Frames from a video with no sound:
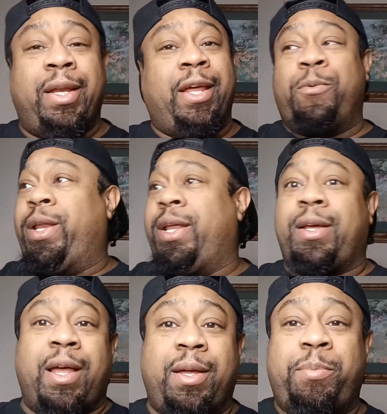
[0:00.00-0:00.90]
Then went in
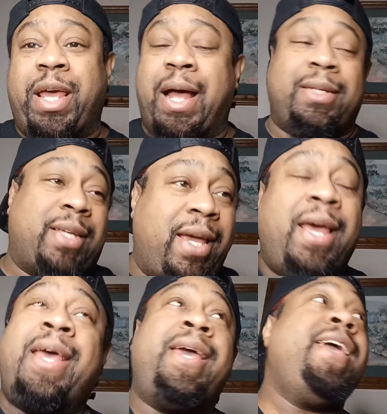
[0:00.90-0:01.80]
to hug
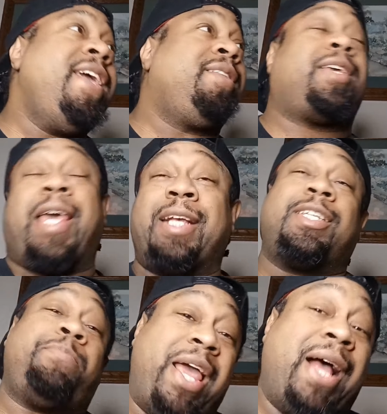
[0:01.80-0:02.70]
Beyonce. He
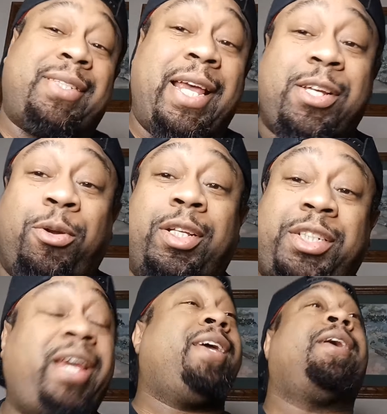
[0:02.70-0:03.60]
kisses Beyonce on the
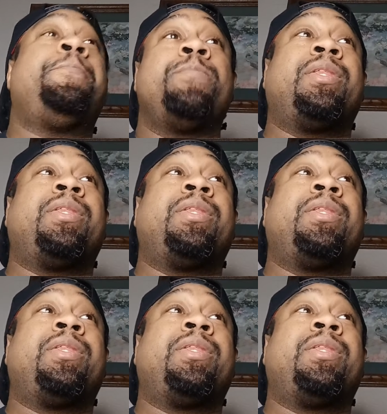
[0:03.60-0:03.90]
cheek,